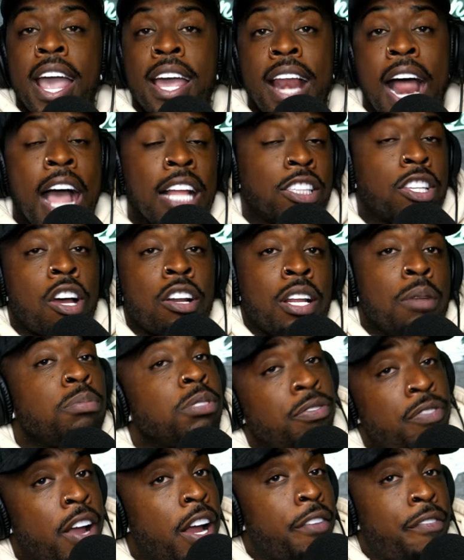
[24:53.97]
and I thought he
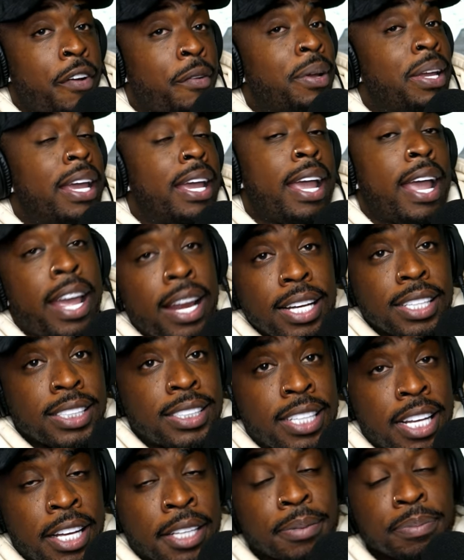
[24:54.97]
was very very
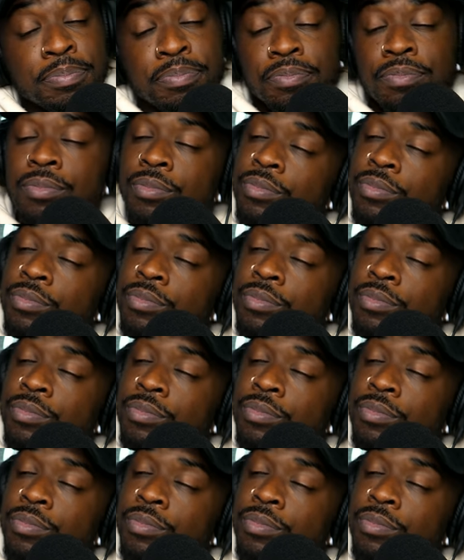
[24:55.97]
innocent.